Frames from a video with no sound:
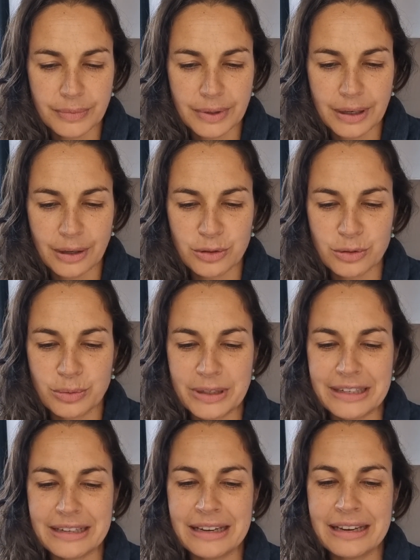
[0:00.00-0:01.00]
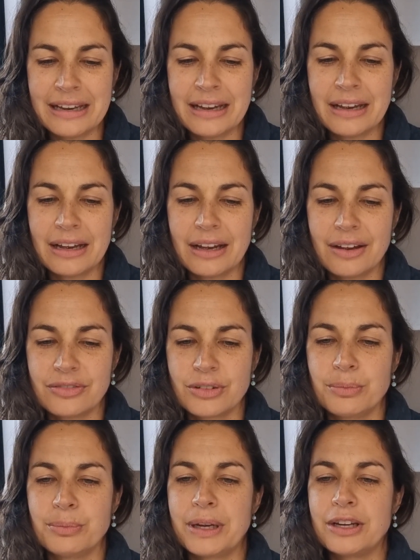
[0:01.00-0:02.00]
how do we have
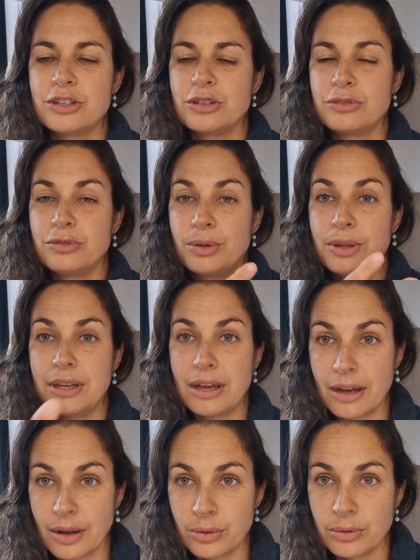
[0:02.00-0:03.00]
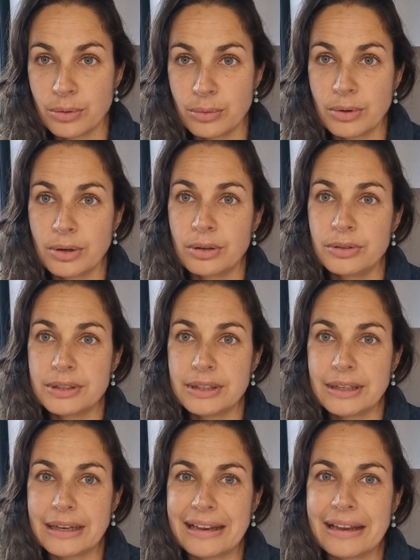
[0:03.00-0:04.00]
compassion for the outer world
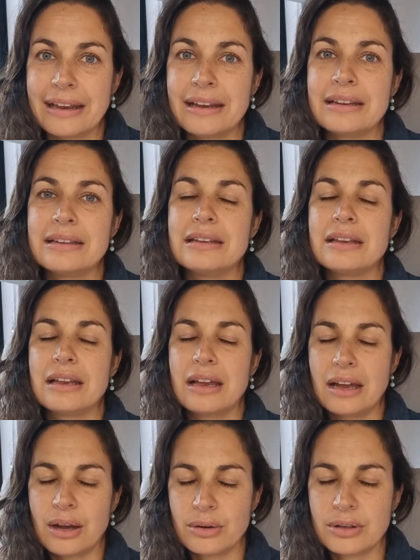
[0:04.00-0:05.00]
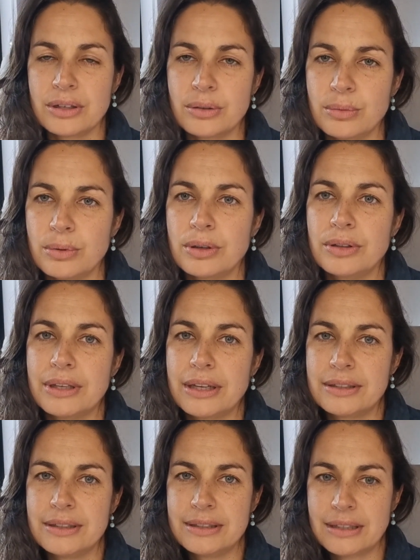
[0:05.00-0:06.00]
and our inner world
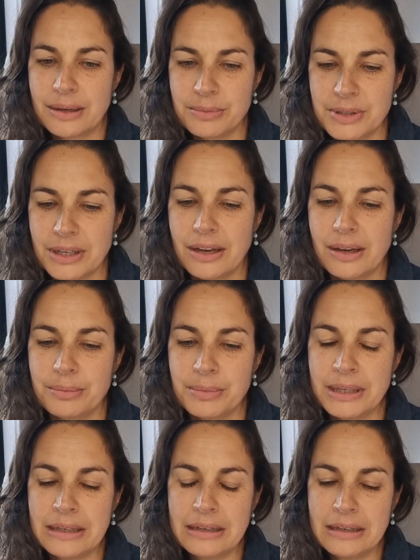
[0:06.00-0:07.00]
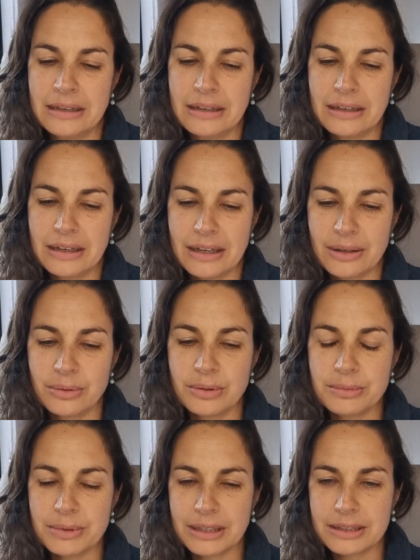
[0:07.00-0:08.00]
at the same time? How do we
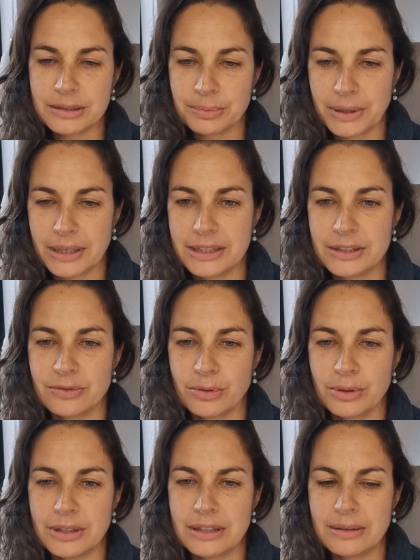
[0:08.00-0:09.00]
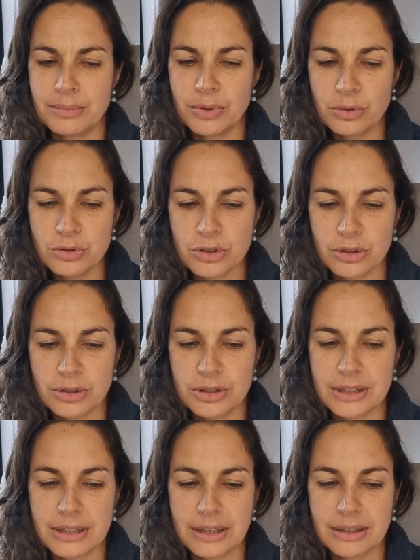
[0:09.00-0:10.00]
make space for the
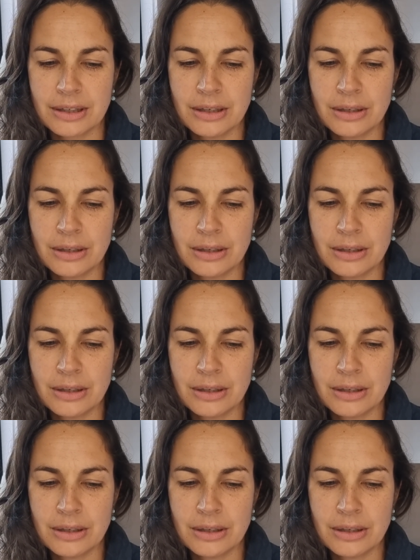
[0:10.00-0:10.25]
emotions that